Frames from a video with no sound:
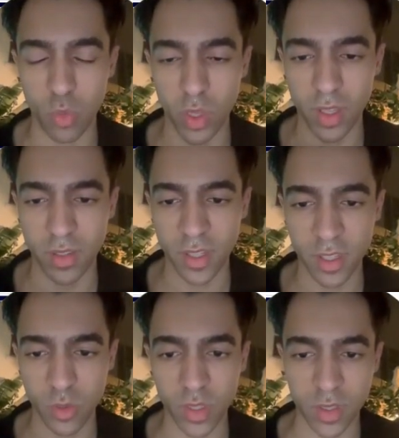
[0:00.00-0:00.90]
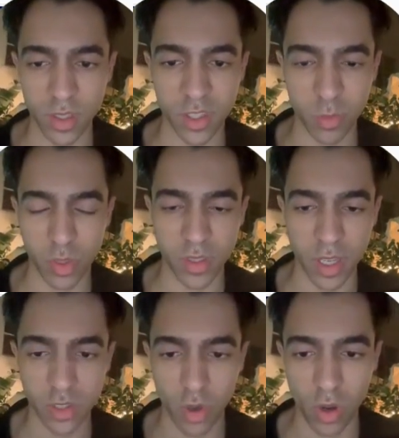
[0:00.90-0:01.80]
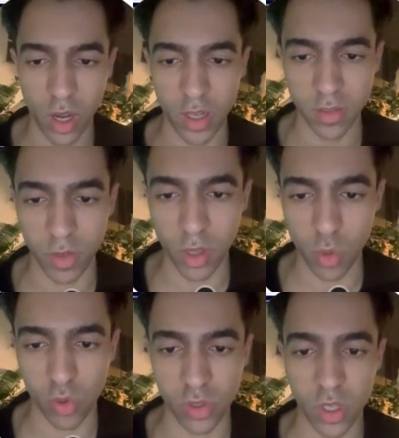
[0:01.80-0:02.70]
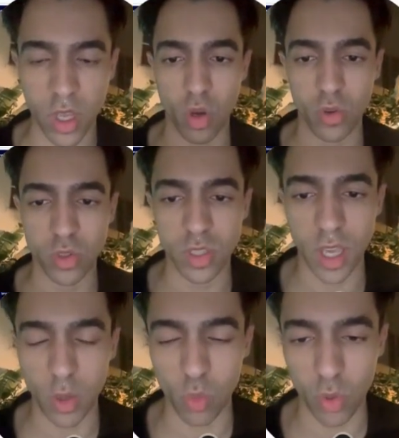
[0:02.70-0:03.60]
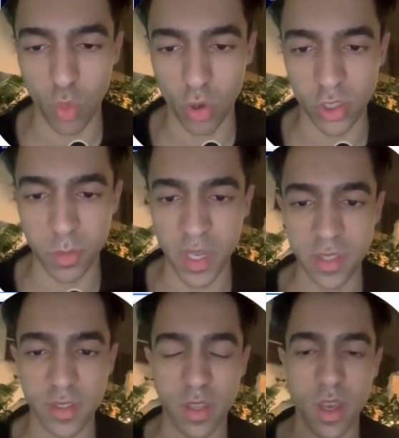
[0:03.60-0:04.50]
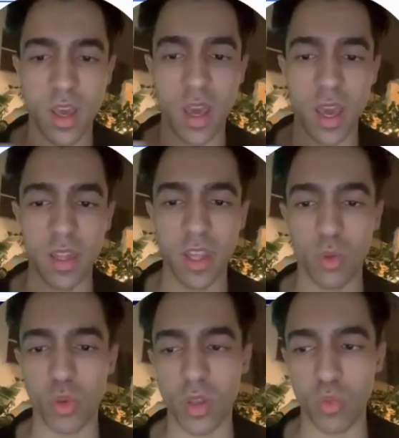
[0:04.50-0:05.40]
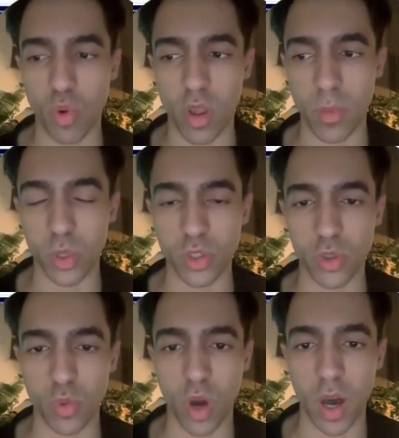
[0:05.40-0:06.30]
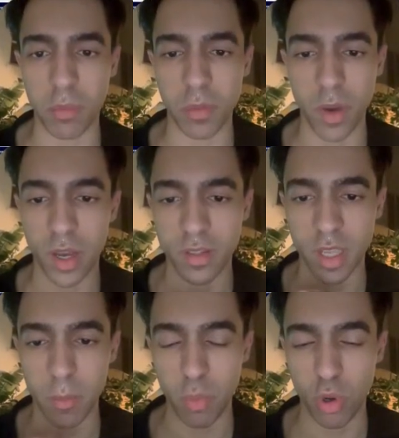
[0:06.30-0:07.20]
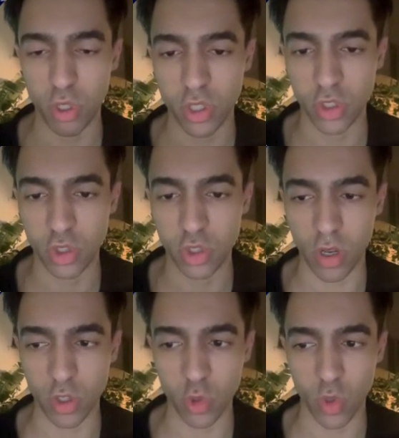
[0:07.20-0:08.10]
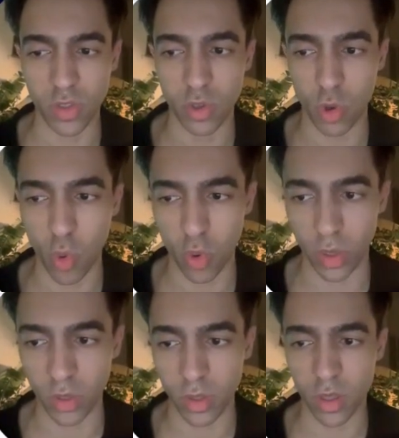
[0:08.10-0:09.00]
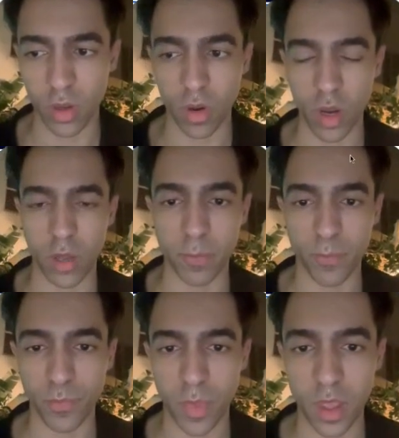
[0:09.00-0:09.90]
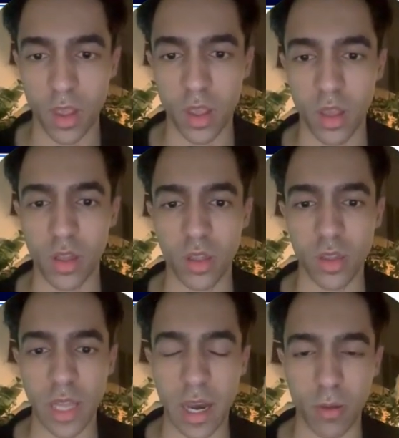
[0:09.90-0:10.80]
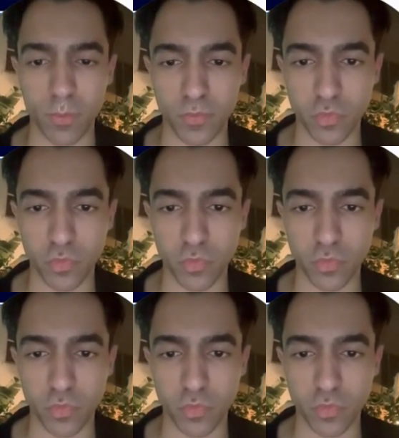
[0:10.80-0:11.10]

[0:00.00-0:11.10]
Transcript: continuously split test all kinds of keywords to understand what works best. And then we're able to optimize and push the strongest ones accordingly, right? Now,